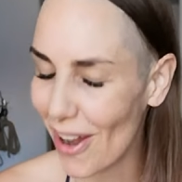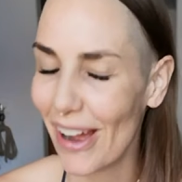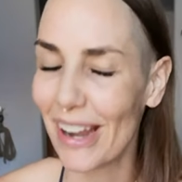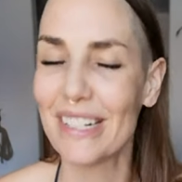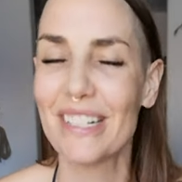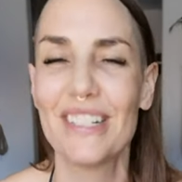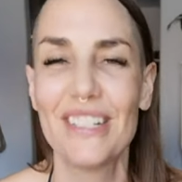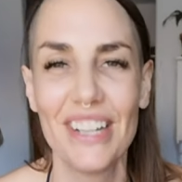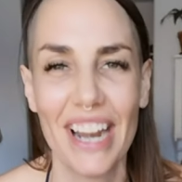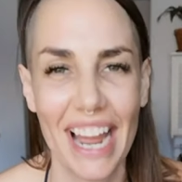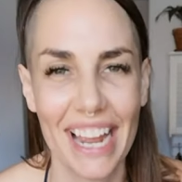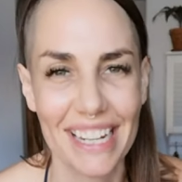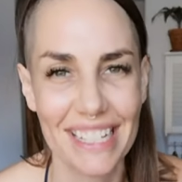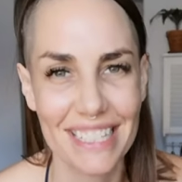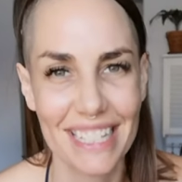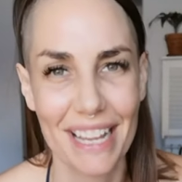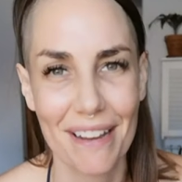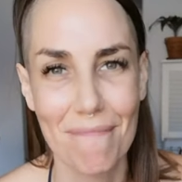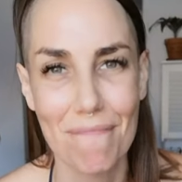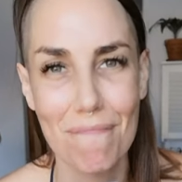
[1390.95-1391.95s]

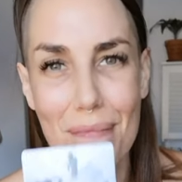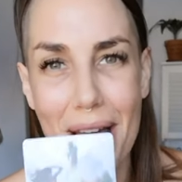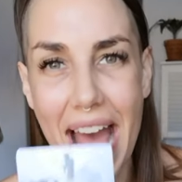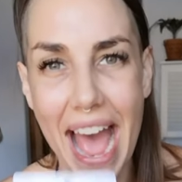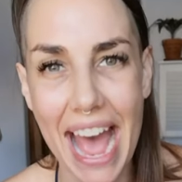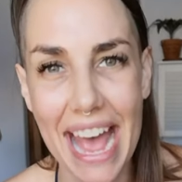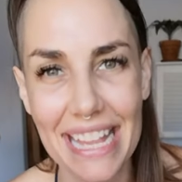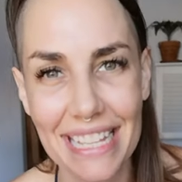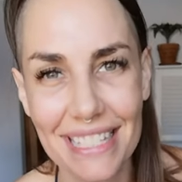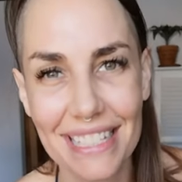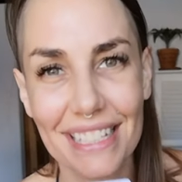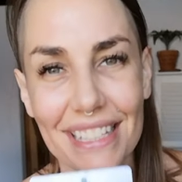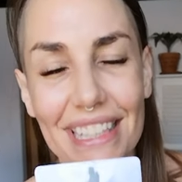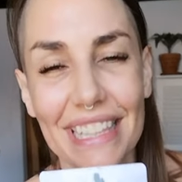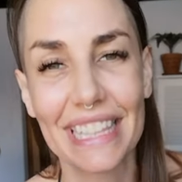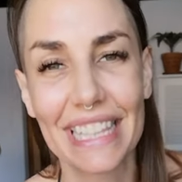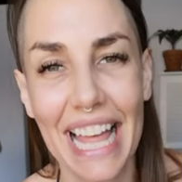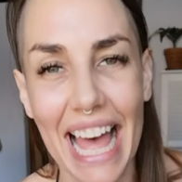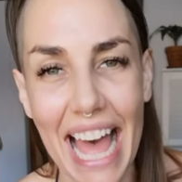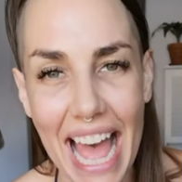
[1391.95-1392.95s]
contracts and past
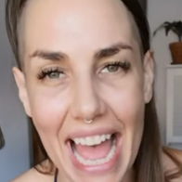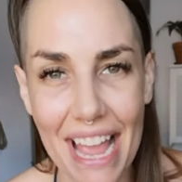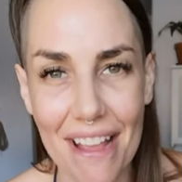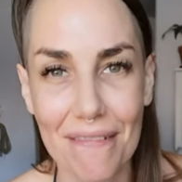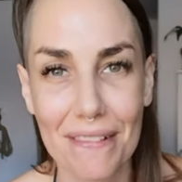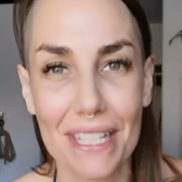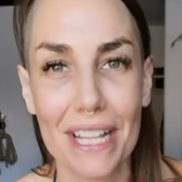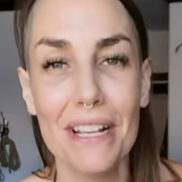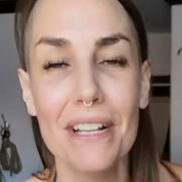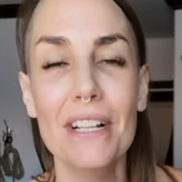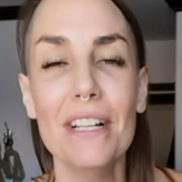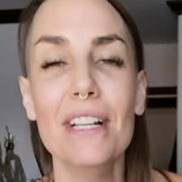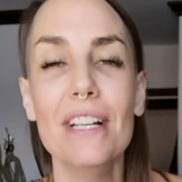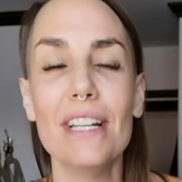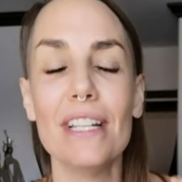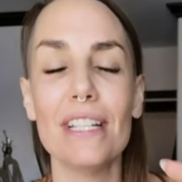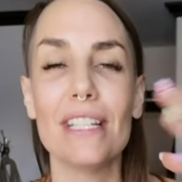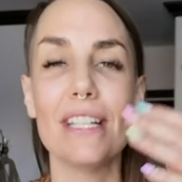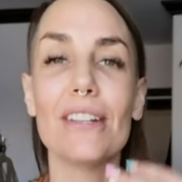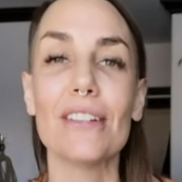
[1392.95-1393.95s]
lives
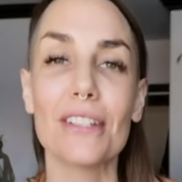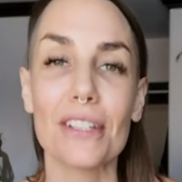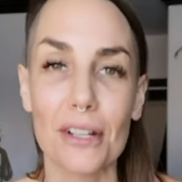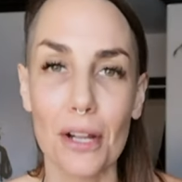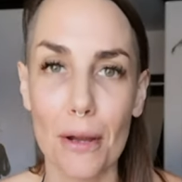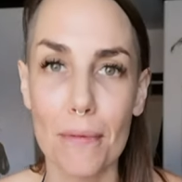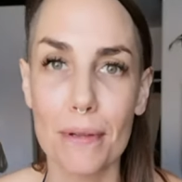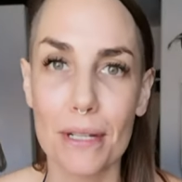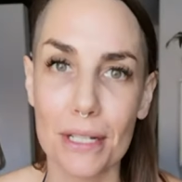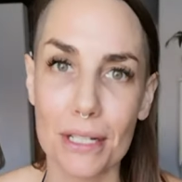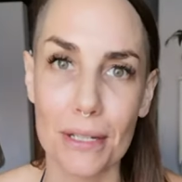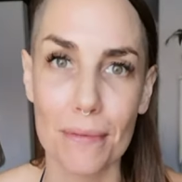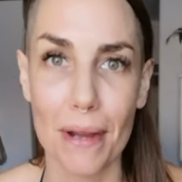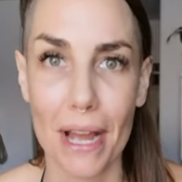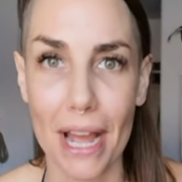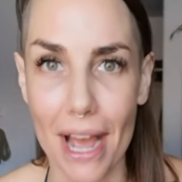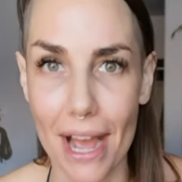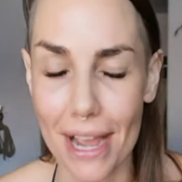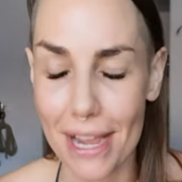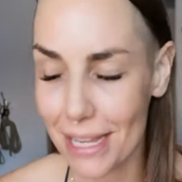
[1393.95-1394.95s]
tears are coming to
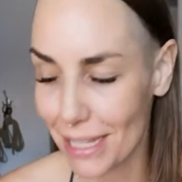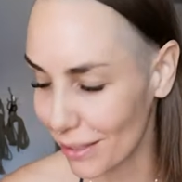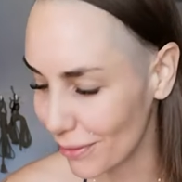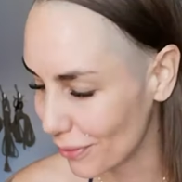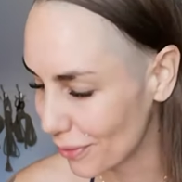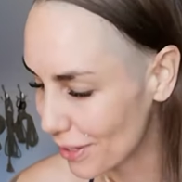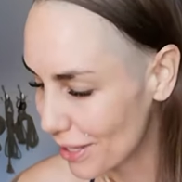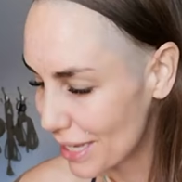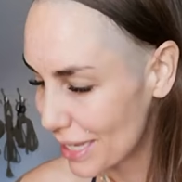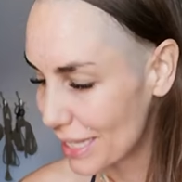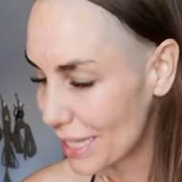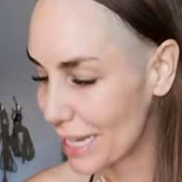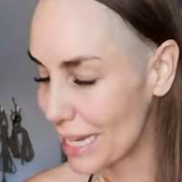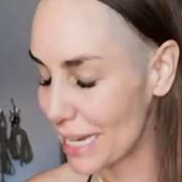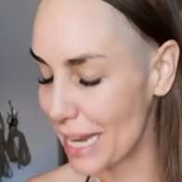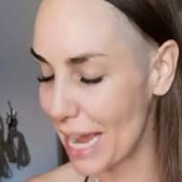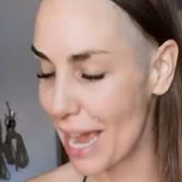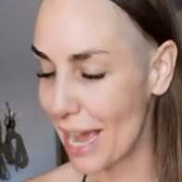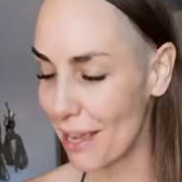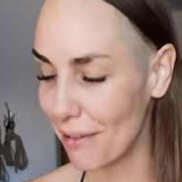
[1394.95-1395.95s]
my eyes for this
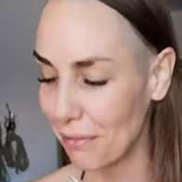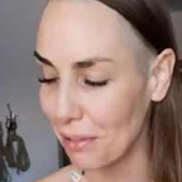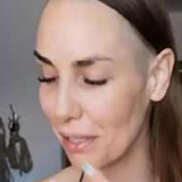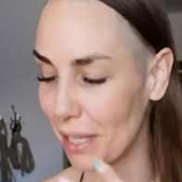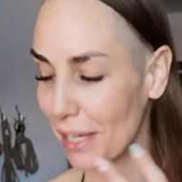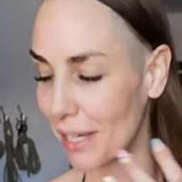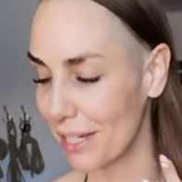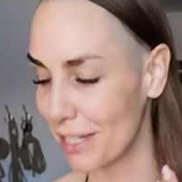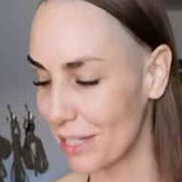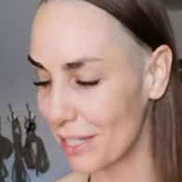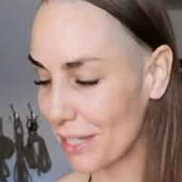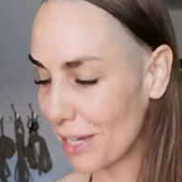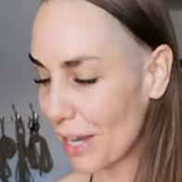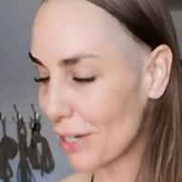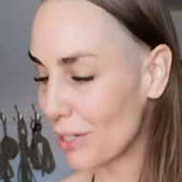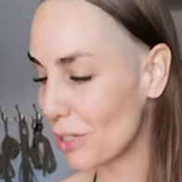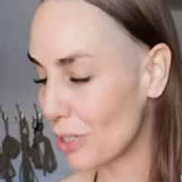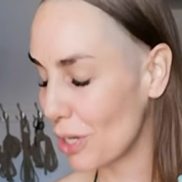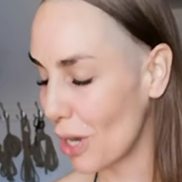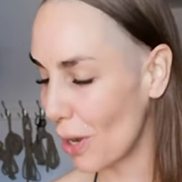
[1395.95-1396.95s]
like i feel like i just got
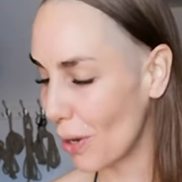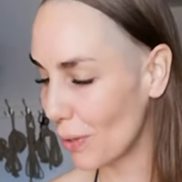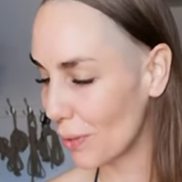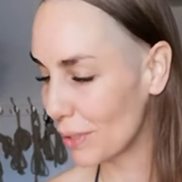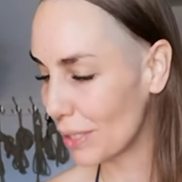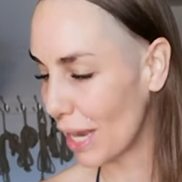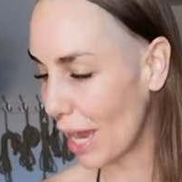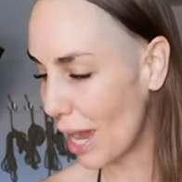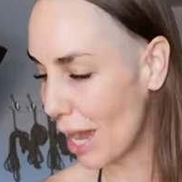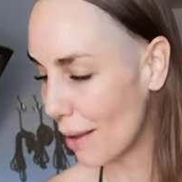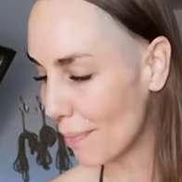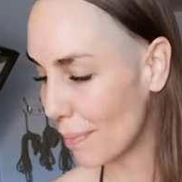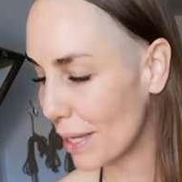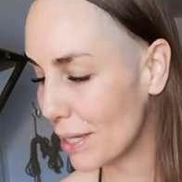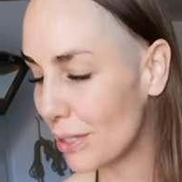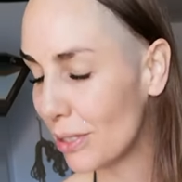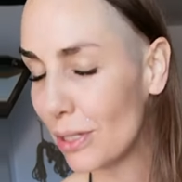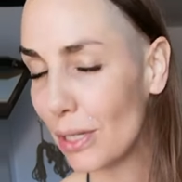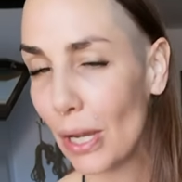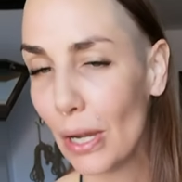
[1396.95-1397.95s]
choked up
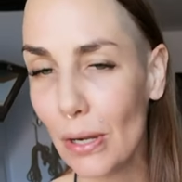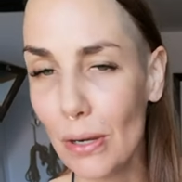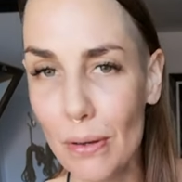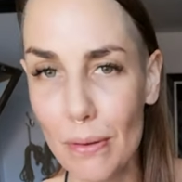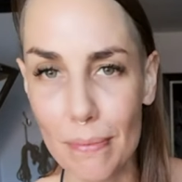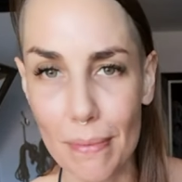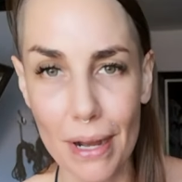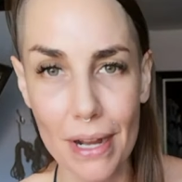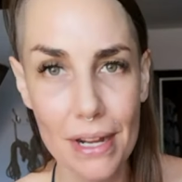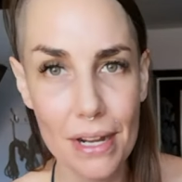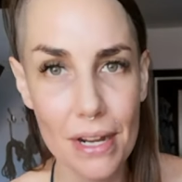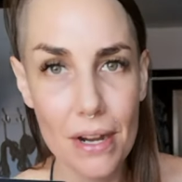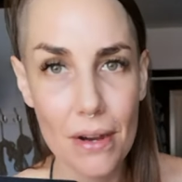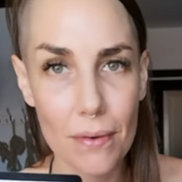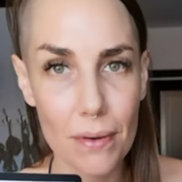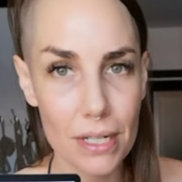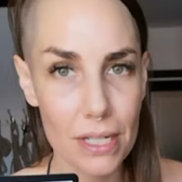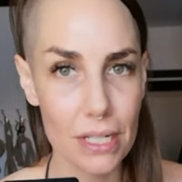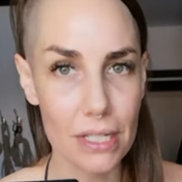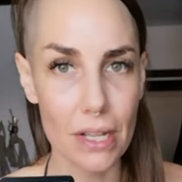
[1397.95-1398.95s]
and tomb
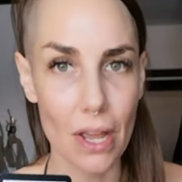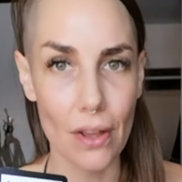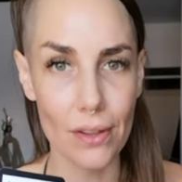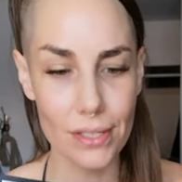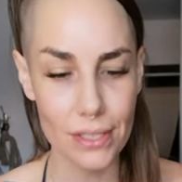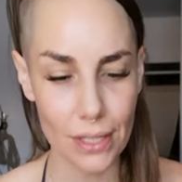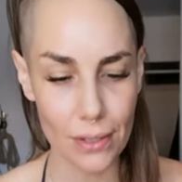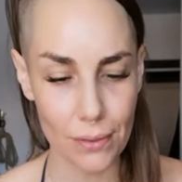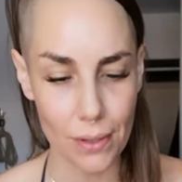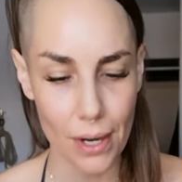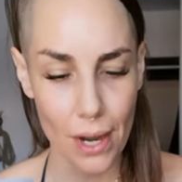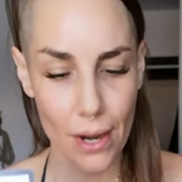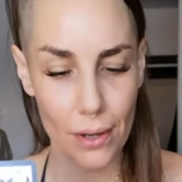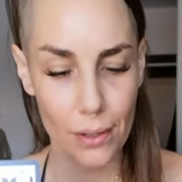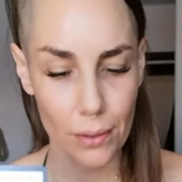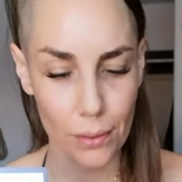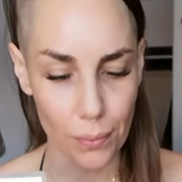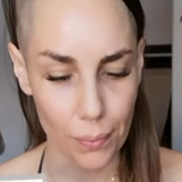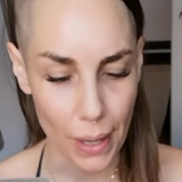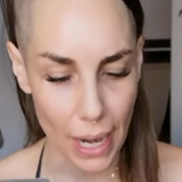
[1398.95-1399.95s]
which is also
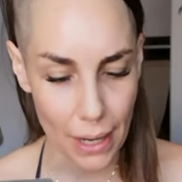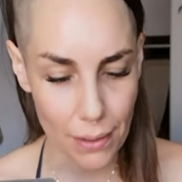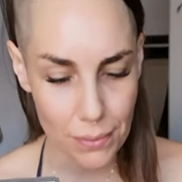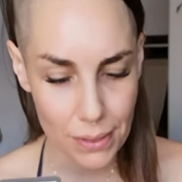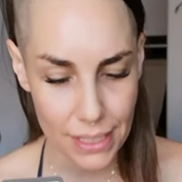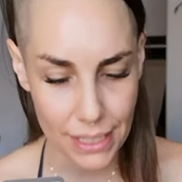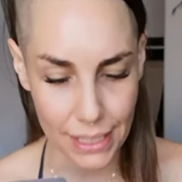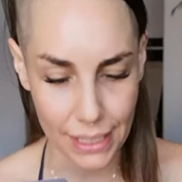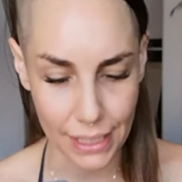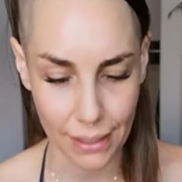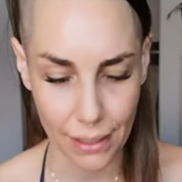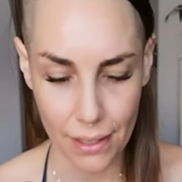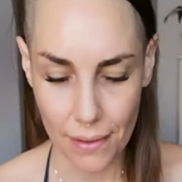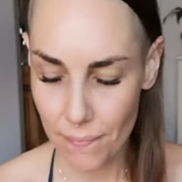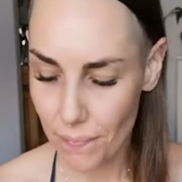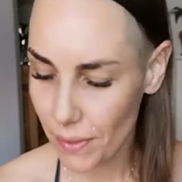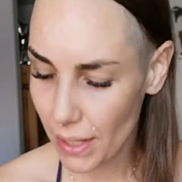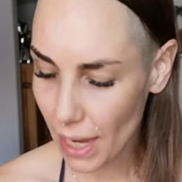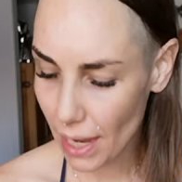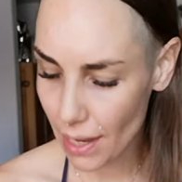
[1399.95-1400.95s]
grounding,
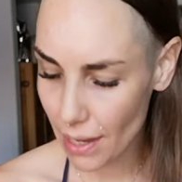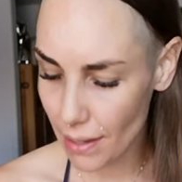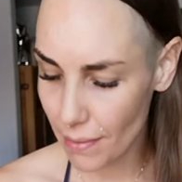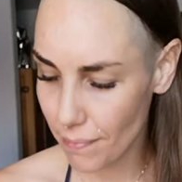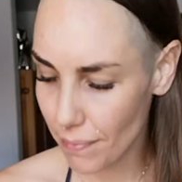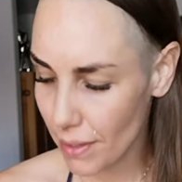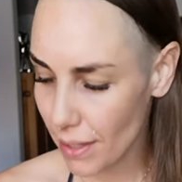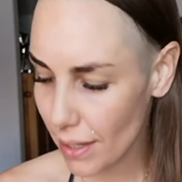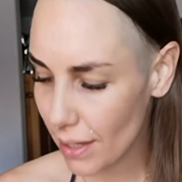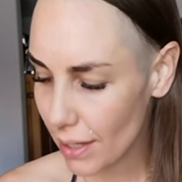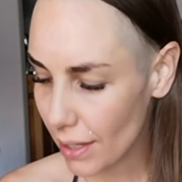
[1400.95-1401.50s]
um,